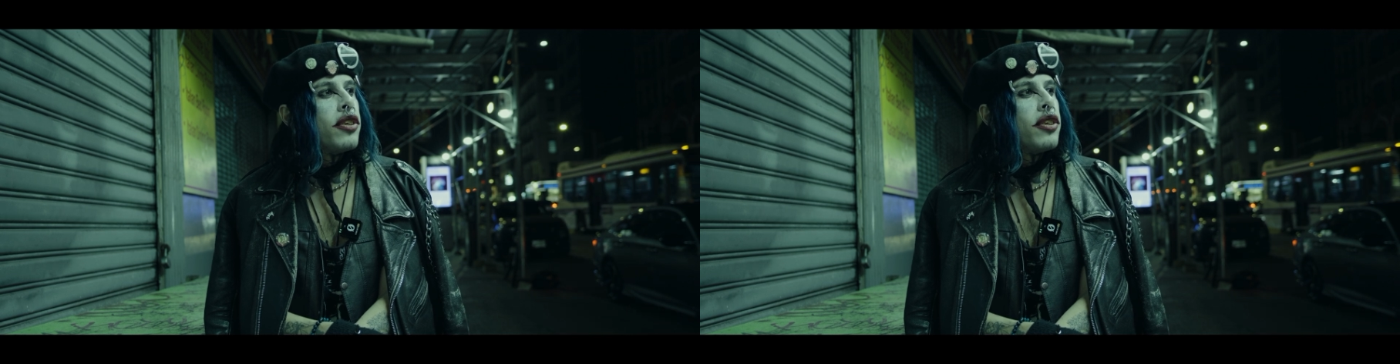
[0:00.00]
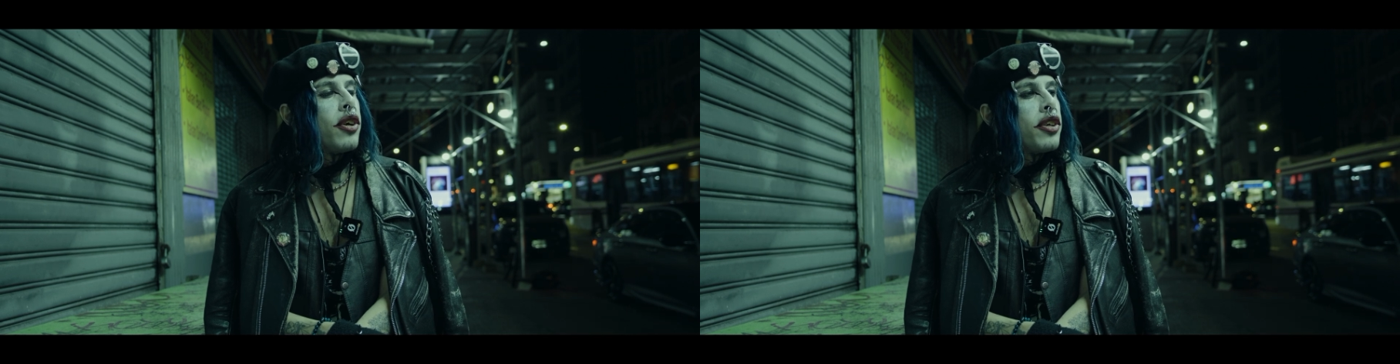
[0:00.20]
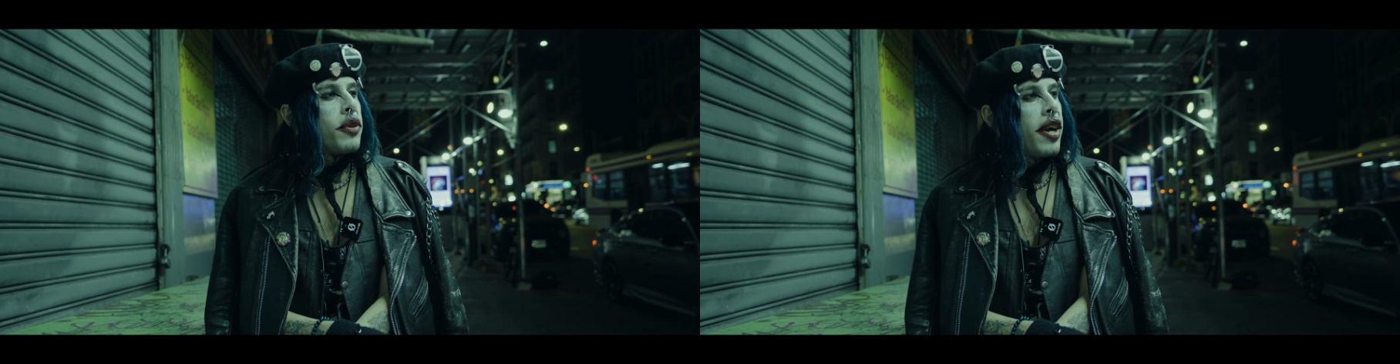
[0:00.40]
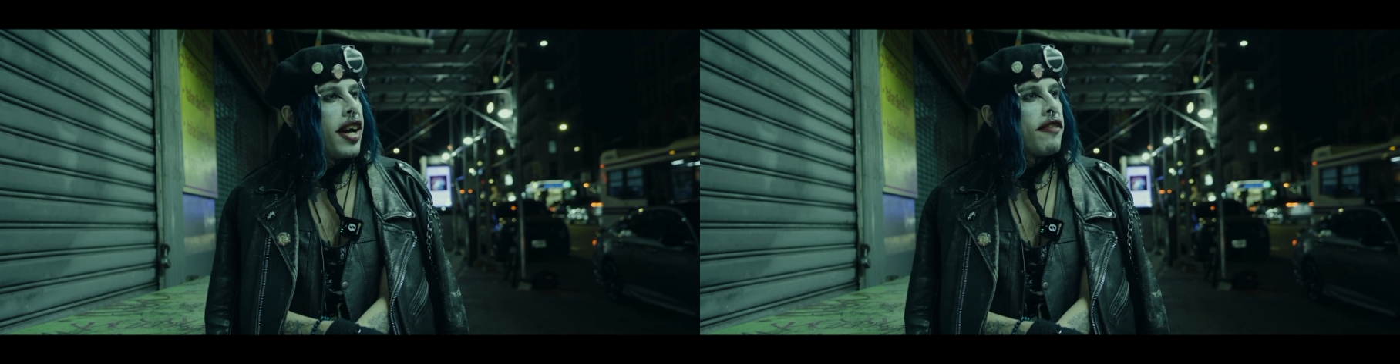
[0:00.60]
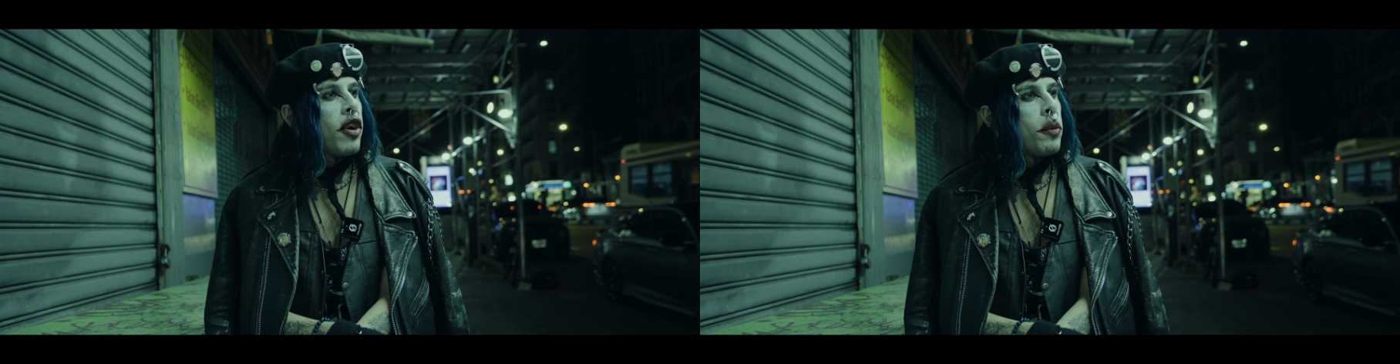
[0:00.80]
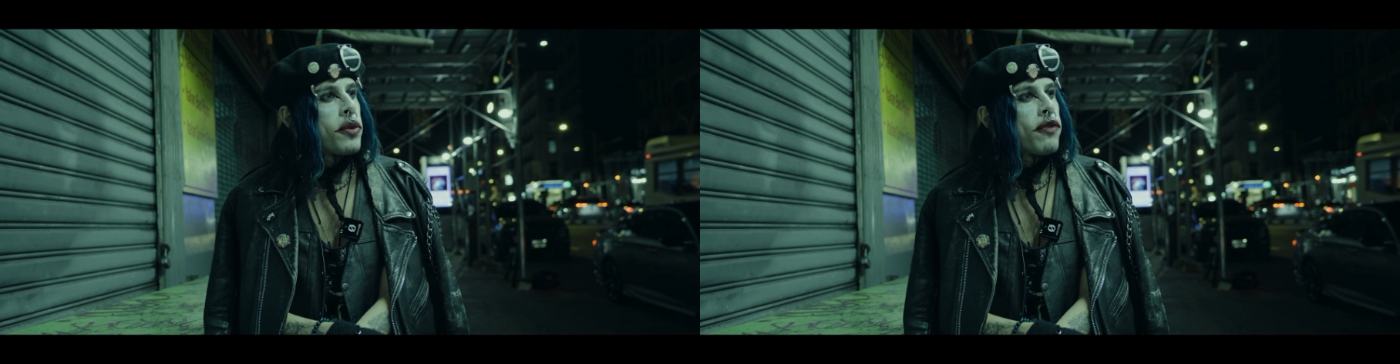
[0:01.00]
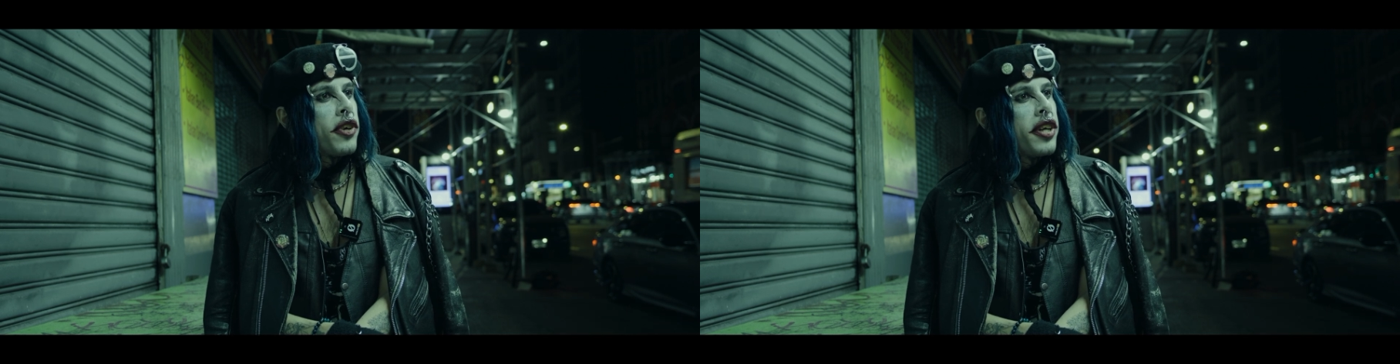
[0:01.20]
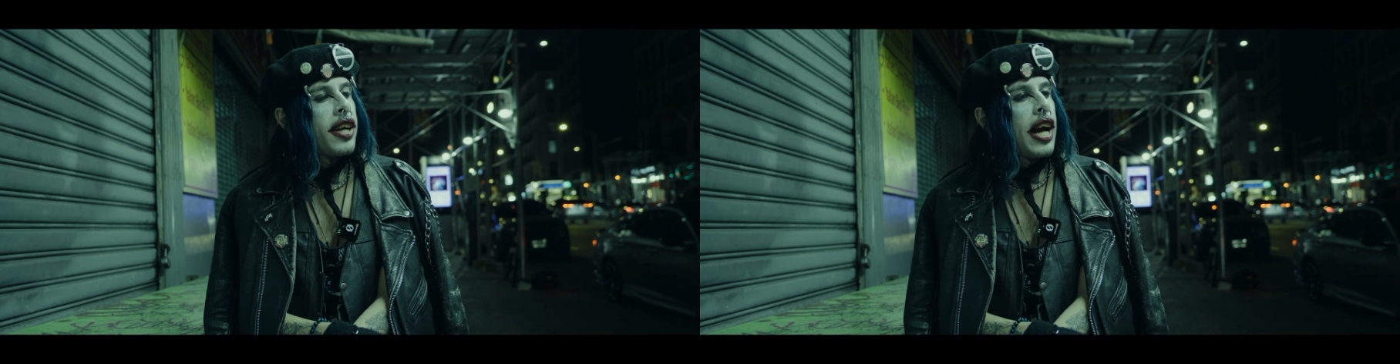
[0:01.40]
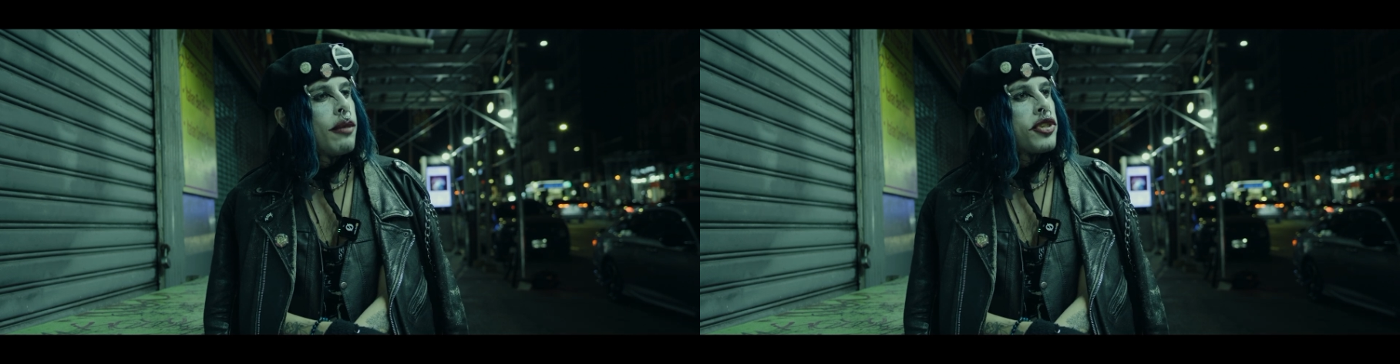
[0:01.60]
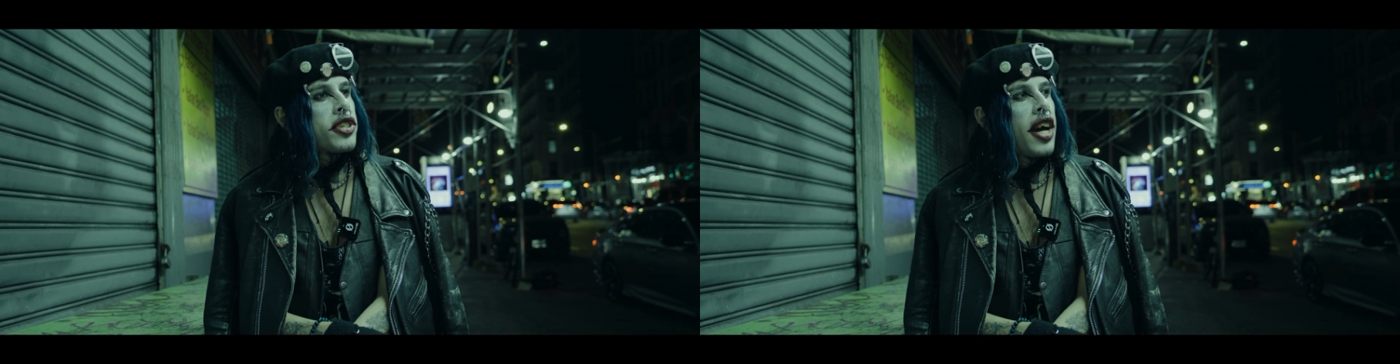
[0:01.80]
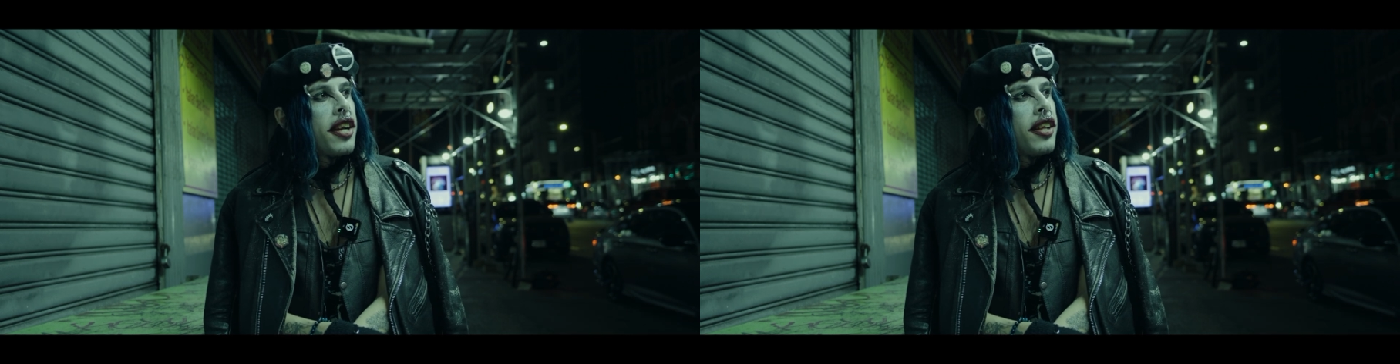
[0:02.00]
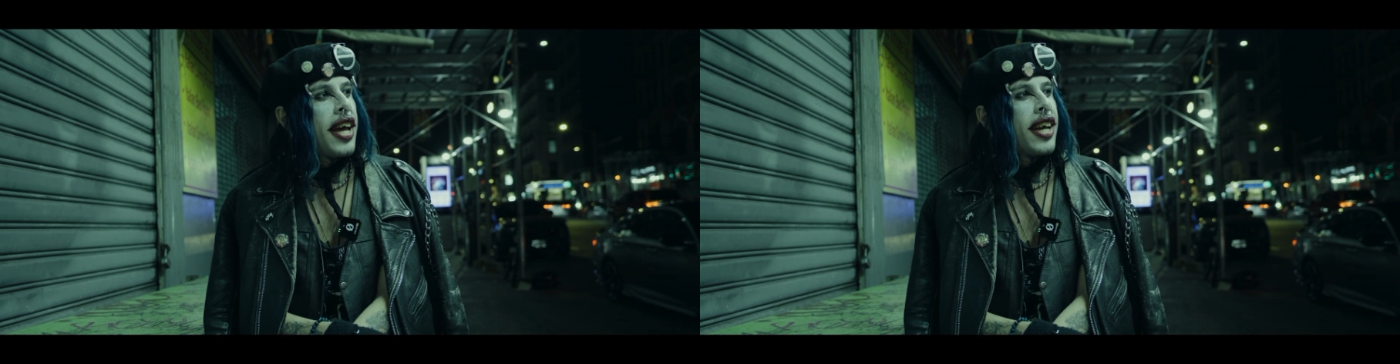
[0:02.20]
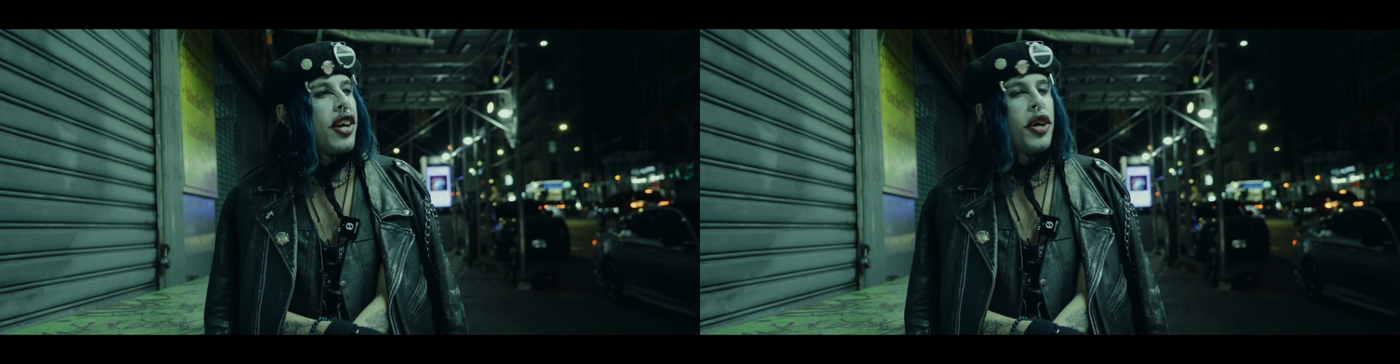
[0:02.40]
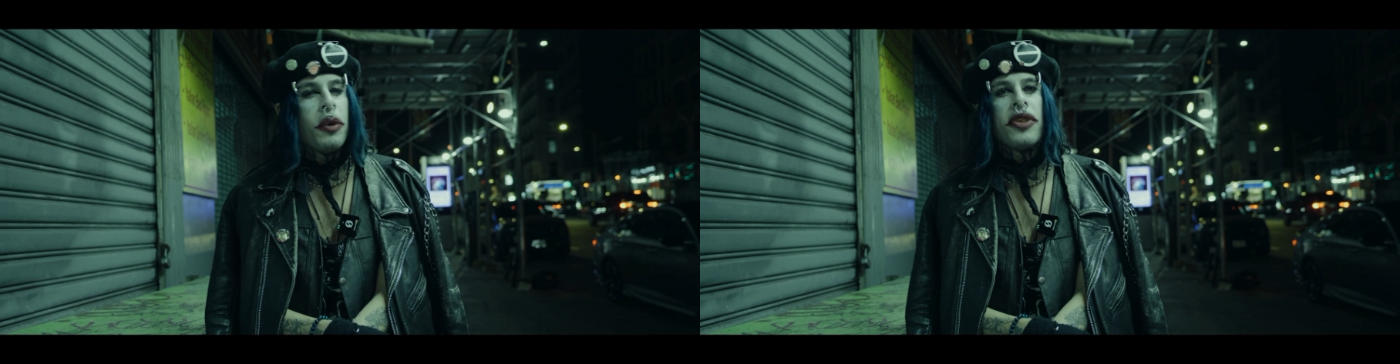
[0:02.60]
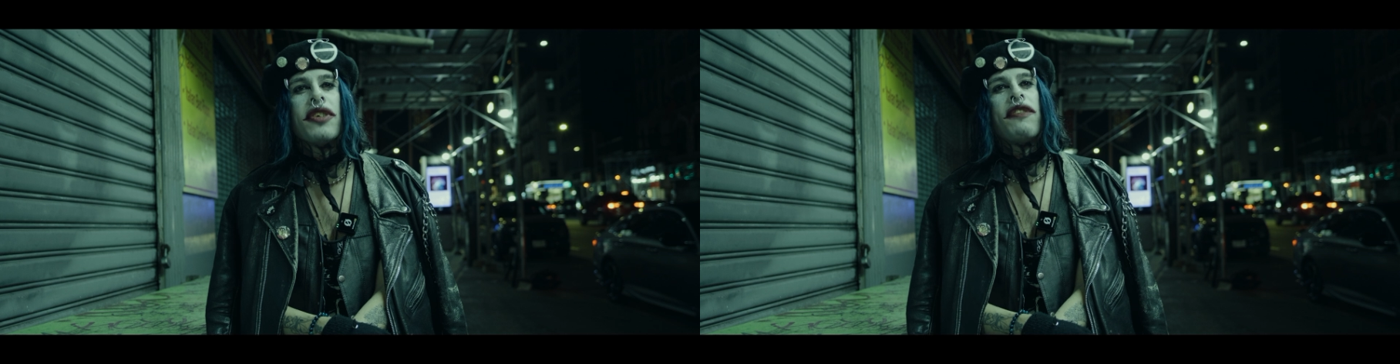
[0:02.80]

nor do I have hopes for it. I'm just kind of like going with the